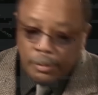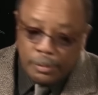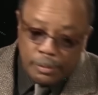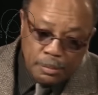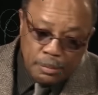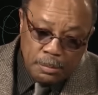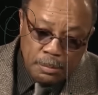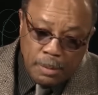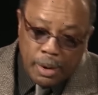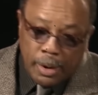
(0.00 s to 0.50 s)

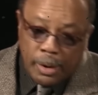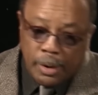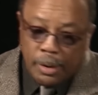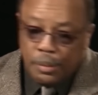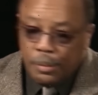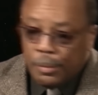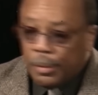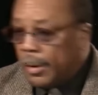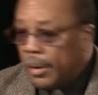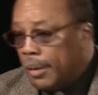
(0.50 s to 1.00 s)
There's always been
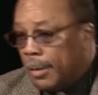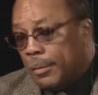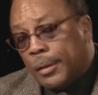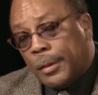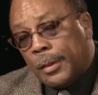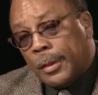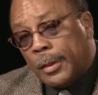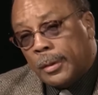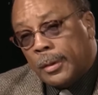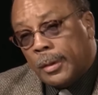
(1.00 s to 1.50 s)

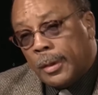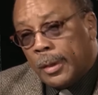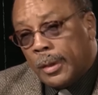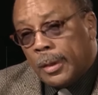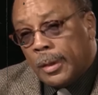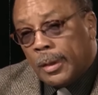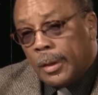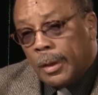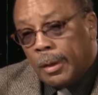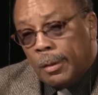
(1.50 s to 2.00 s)
speculation
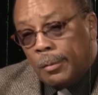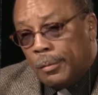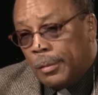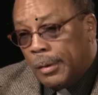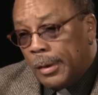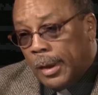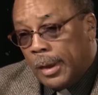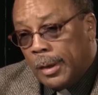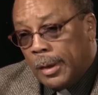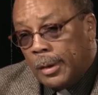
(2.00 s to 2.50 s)
about
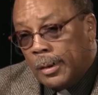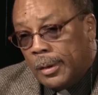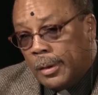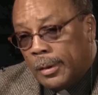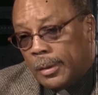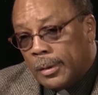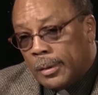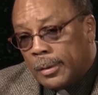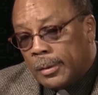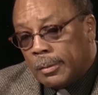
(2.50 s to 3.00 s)
Quincy's
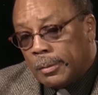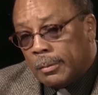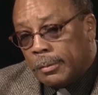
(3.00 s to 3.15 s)
sex